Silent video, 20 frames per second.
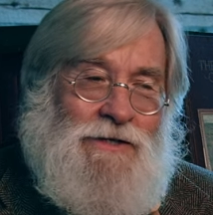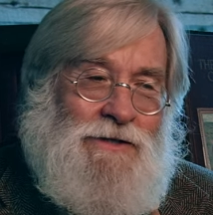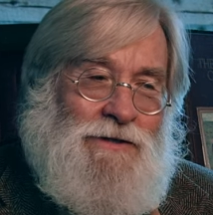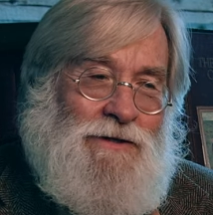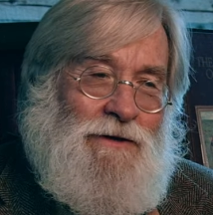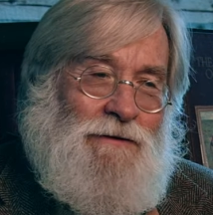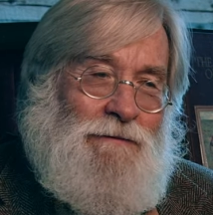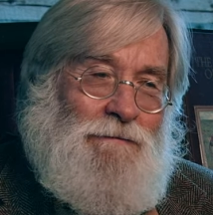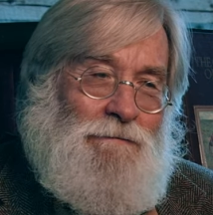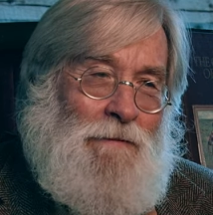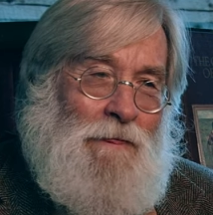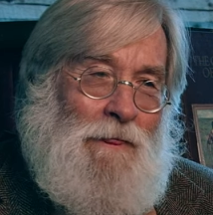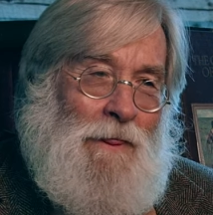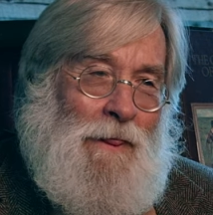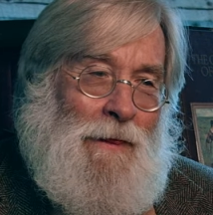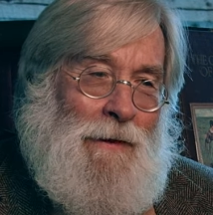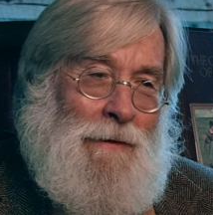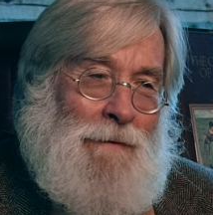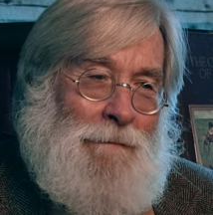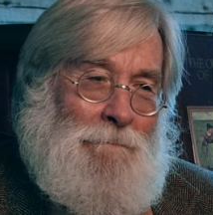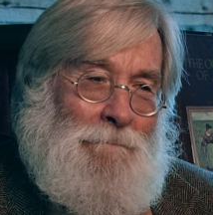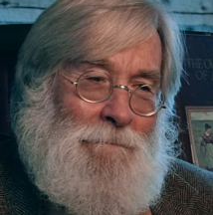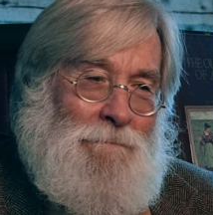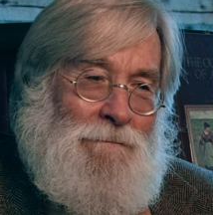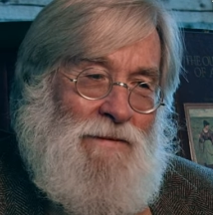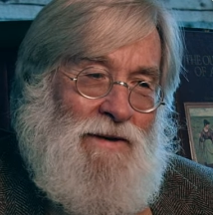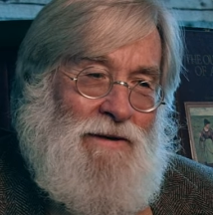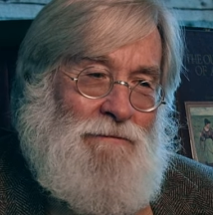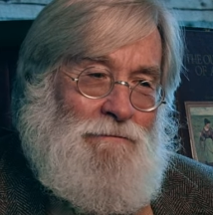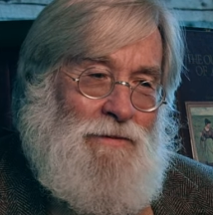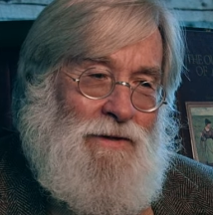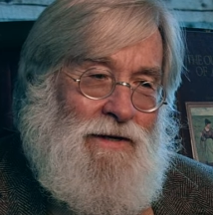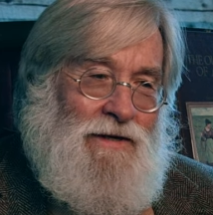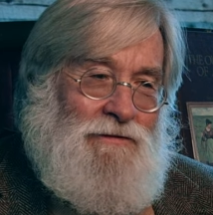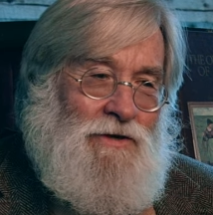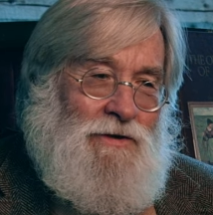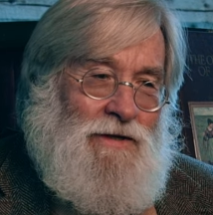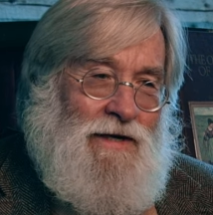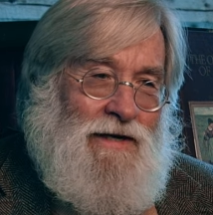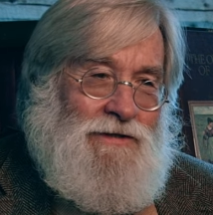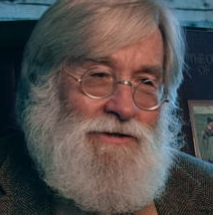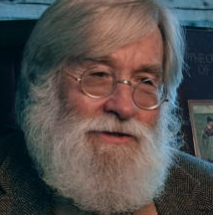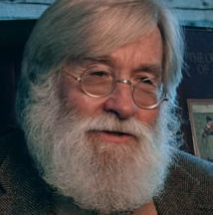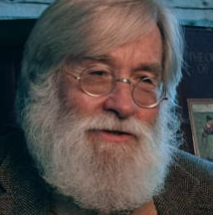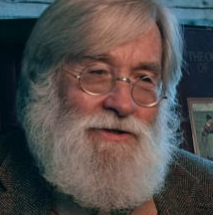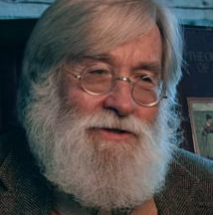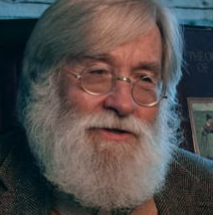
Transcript: So giving thanks is a